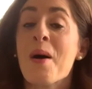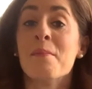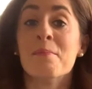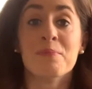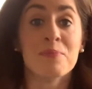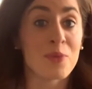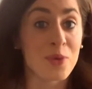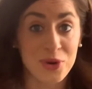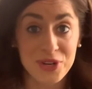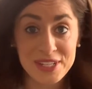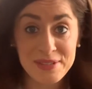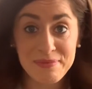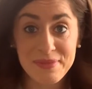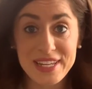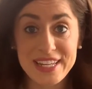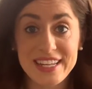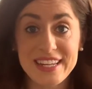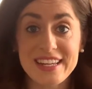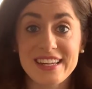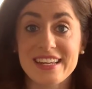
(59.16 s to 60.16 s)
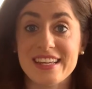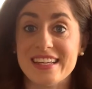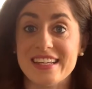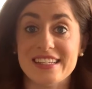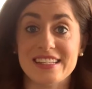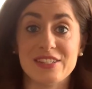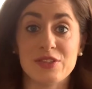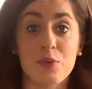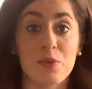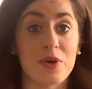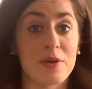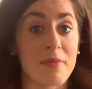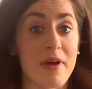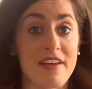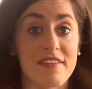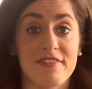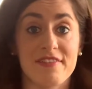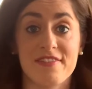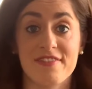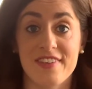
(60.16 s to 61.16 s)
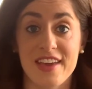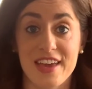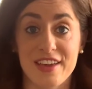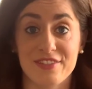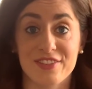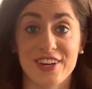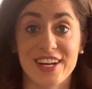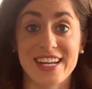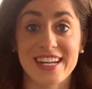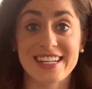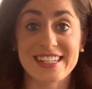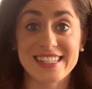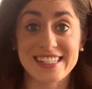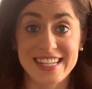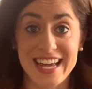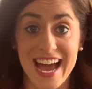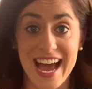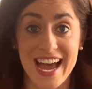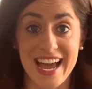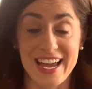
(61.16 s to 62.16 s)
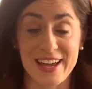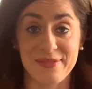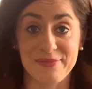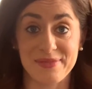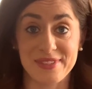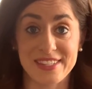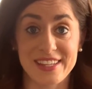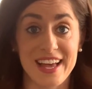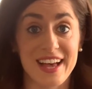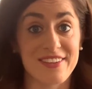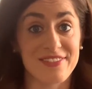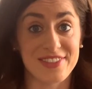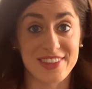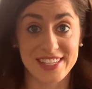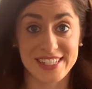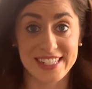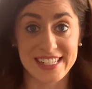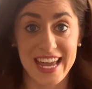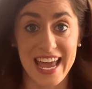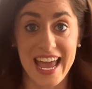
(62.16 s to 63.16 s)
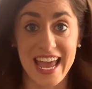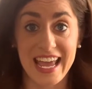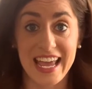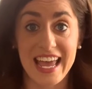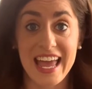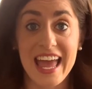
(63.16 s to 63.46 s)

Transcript: Morning meeting is one of my favorite times of the day.